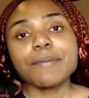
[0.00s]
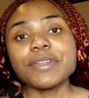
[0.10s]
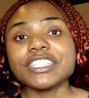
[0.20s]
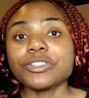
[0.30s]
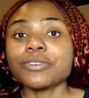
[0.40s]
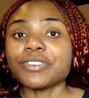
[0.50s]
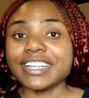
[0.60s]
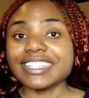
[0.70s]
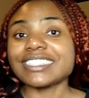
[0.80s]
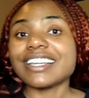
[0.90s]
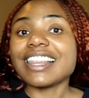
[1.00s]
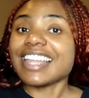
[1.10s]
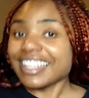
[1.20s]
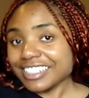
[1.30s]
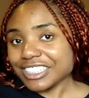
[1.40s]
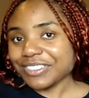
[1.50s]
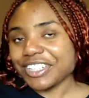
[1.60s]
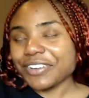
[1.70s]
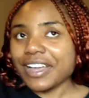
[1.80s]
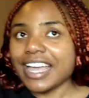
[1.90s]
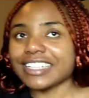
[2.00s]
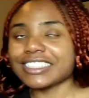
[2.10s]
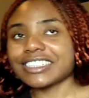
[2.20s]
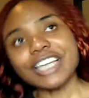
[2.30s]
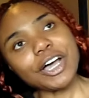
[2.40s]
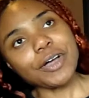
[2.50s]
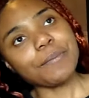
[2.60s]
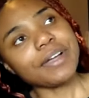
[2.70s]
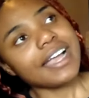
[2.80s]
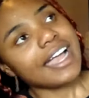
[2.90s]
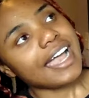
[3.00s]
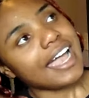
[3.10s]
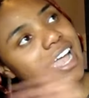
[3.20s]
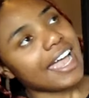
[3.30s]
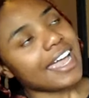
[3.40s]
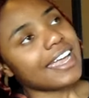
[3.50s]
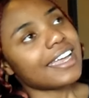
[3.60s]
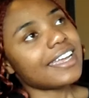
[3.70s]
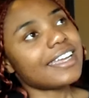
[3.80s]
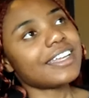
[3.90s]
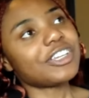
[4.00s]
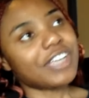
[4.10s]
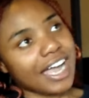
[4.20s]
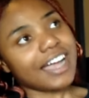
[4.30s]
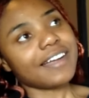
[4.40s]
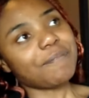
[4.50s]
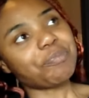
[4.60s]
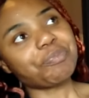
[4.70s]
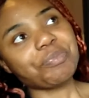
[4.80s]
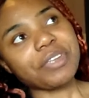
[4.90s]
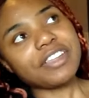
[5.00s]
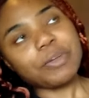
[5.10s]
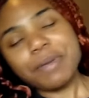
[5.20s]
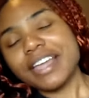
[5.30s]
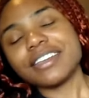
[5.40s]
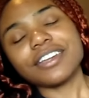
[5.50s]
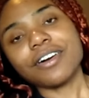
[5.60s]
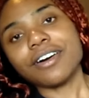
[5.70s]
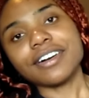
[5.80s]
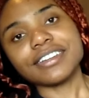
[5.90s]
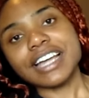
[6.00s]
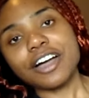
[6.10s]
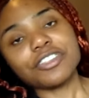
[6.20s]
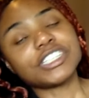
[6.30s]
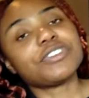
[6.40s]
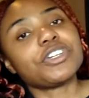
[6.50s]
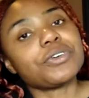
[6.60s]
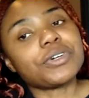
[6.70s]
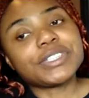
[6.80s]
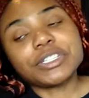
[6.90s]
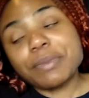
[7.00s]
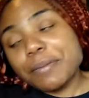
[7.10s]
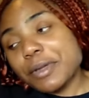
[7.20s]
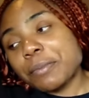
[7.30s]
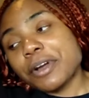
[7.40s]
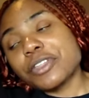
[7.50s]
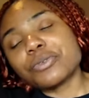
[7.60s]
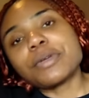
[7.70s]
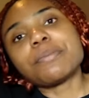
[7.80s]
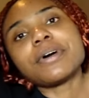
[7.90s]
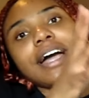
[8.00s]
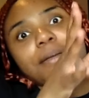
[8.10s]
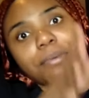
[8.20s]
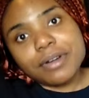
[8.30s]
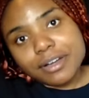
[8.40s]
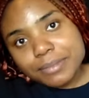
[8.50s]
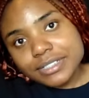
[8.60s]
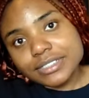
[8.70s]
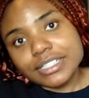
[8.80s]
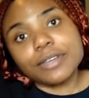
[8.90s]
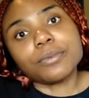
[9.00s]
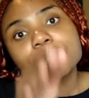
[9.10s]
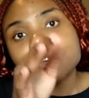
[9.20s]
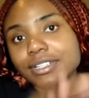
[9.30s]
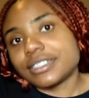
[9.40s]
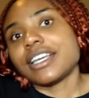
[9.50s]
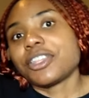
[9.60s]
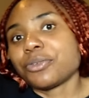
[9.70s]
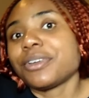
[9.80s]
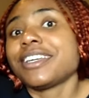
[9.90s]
please don't forget to like this video and sub and yeah depending on how this video goes it might be a part three but I promise it will not take three